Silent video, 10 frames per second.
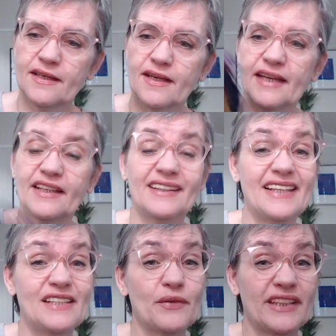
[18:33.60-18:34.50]
And I
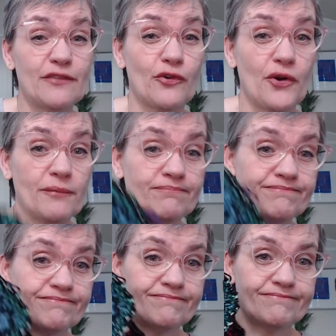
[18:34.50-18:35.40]
need 24.
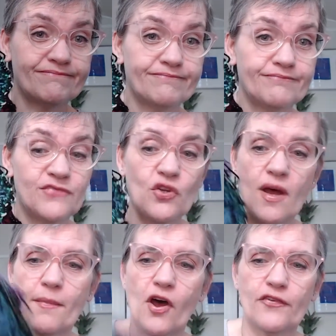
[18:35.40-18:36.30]
So
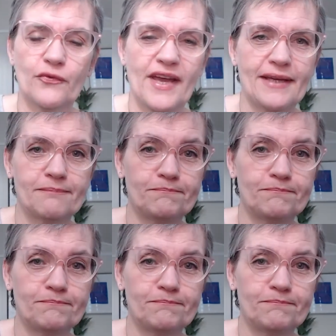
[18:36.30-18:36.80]
I'm halfway.